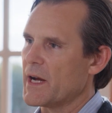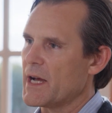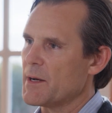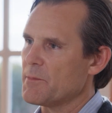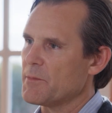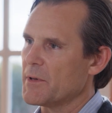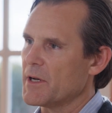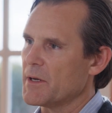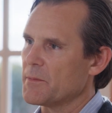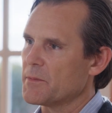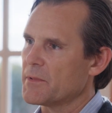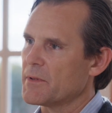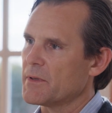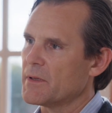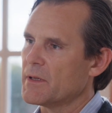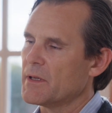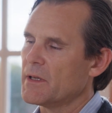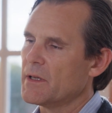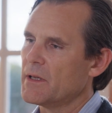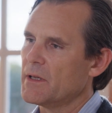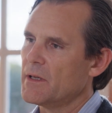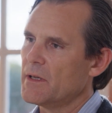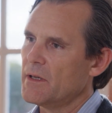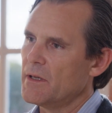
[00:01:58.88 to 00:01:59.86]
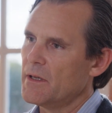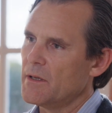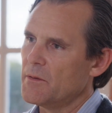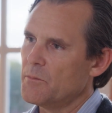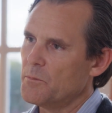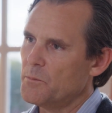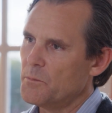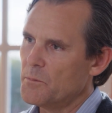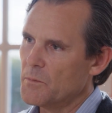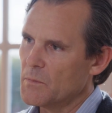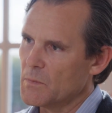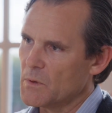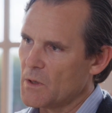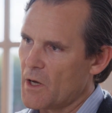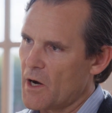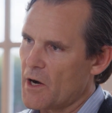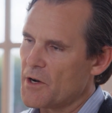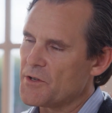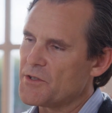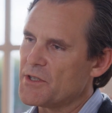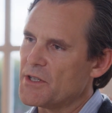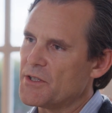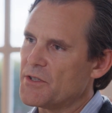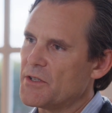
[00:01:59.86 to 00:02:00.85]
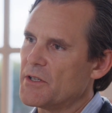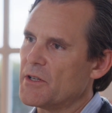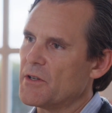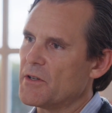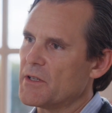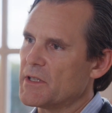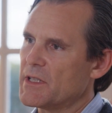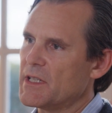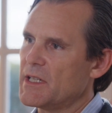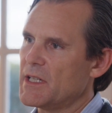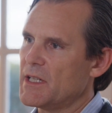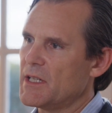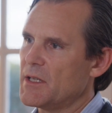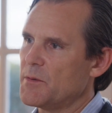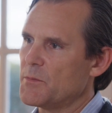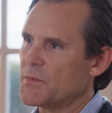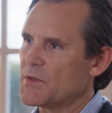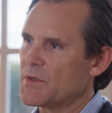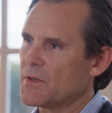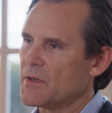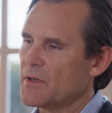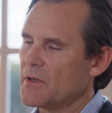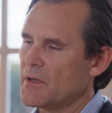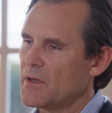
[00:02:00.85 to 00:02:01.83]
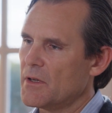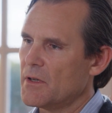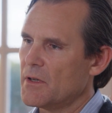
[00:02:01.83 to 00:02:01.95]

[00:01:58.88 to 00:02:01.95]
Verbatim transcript: ramp up. Large engineering teams